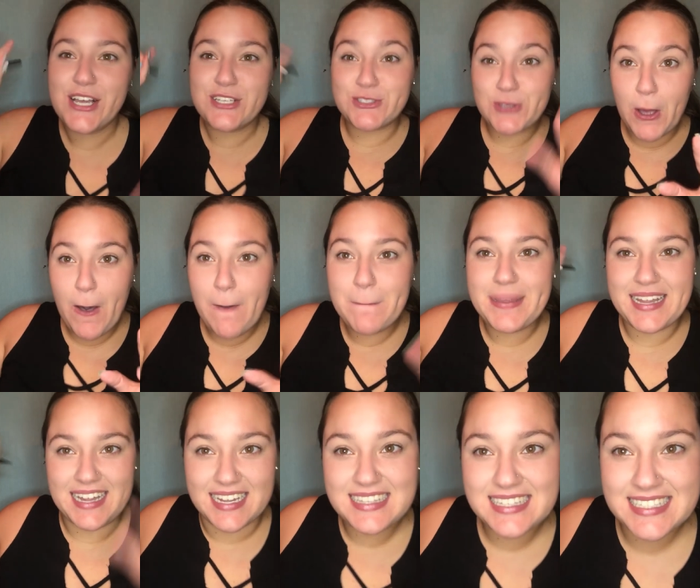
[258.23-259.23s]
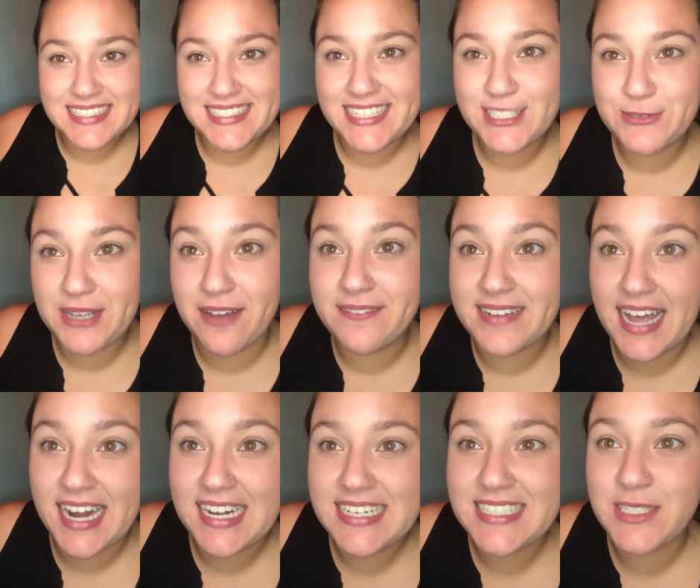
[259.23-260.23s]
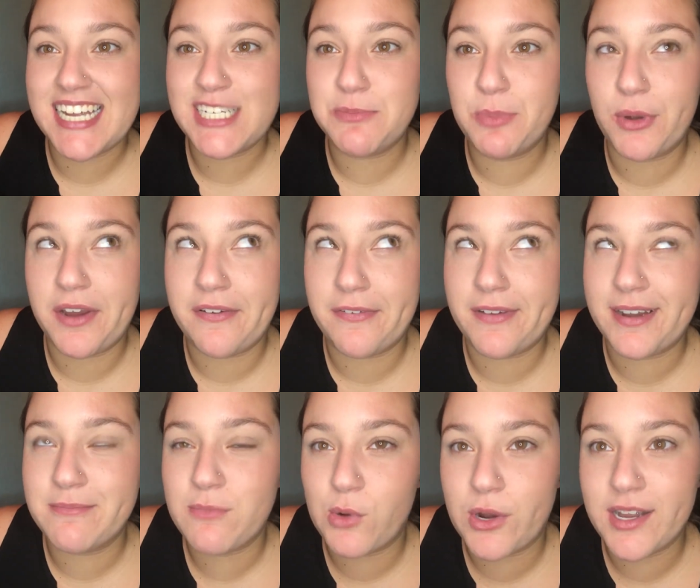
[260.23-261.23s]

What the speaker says: So behind the scenes, we have Natalie's boyfriend or